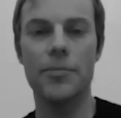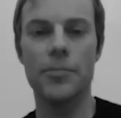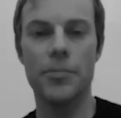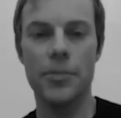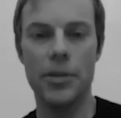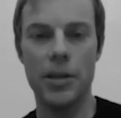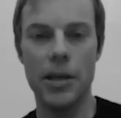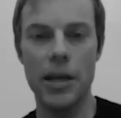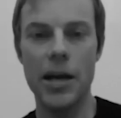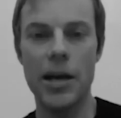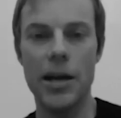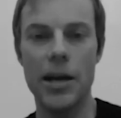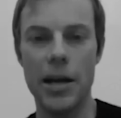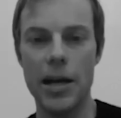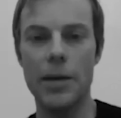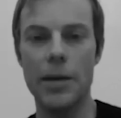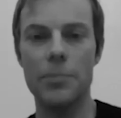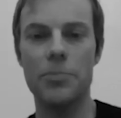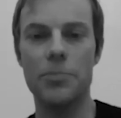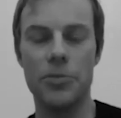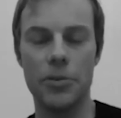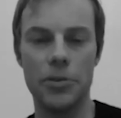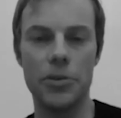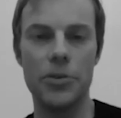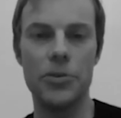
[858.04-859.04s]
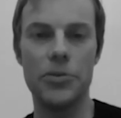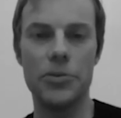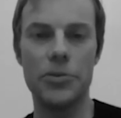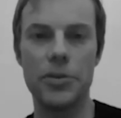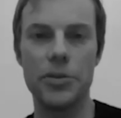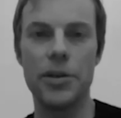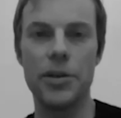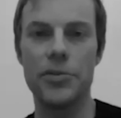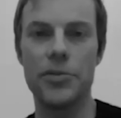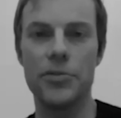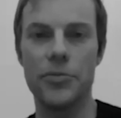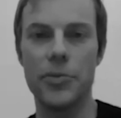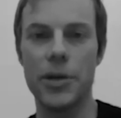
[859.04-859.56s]
Yeah, absolutely.
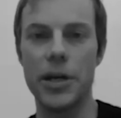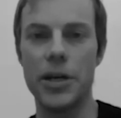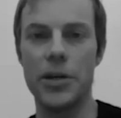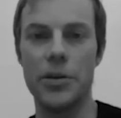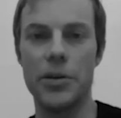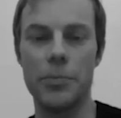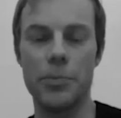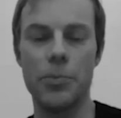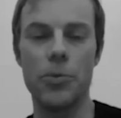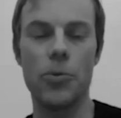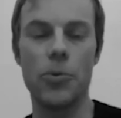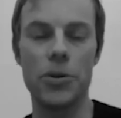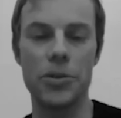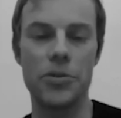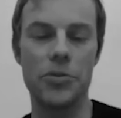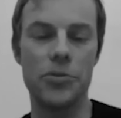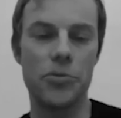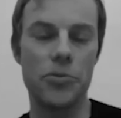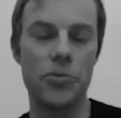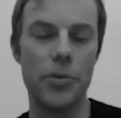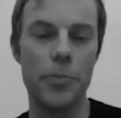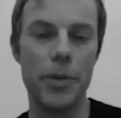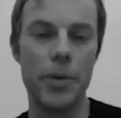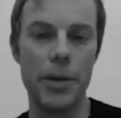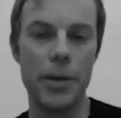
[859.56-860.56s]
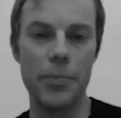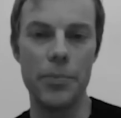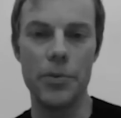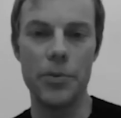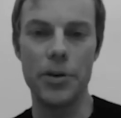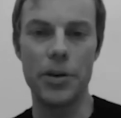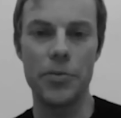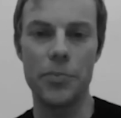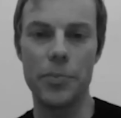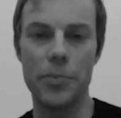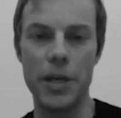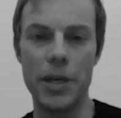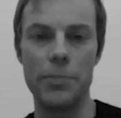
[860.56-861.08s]
That's really important to
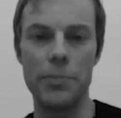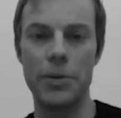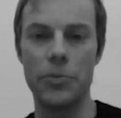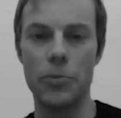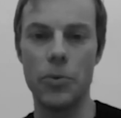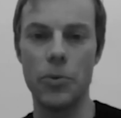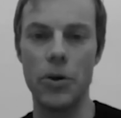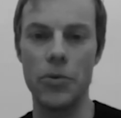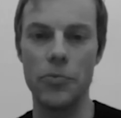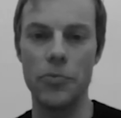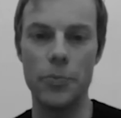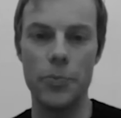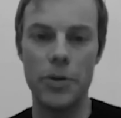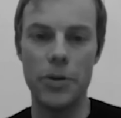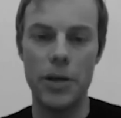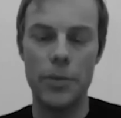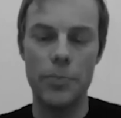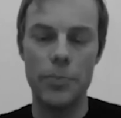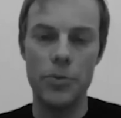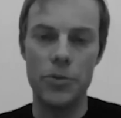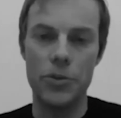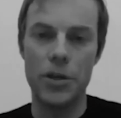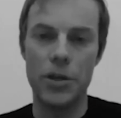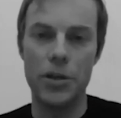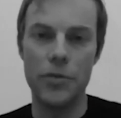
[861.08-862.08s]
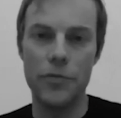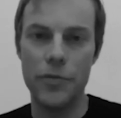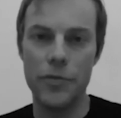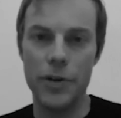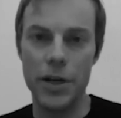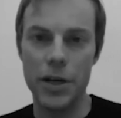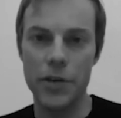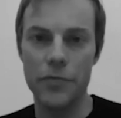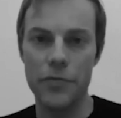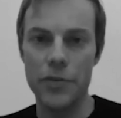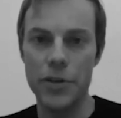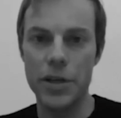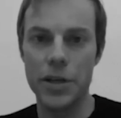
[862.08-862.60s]
remember. People won't put any
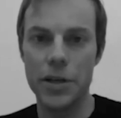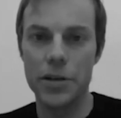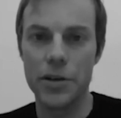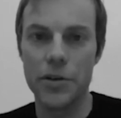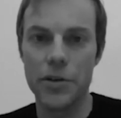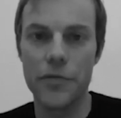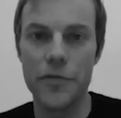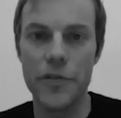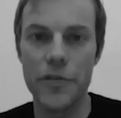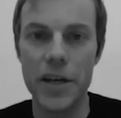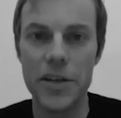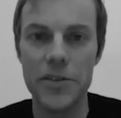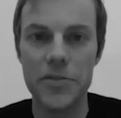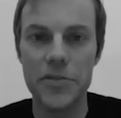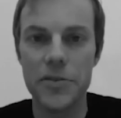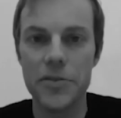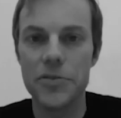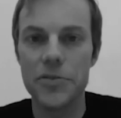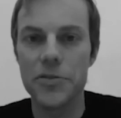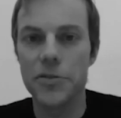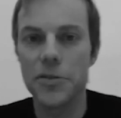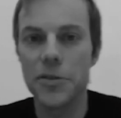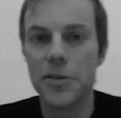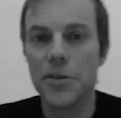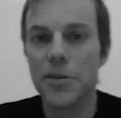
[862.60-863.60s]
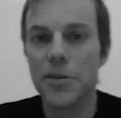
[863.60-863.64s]
funny thing in their faces.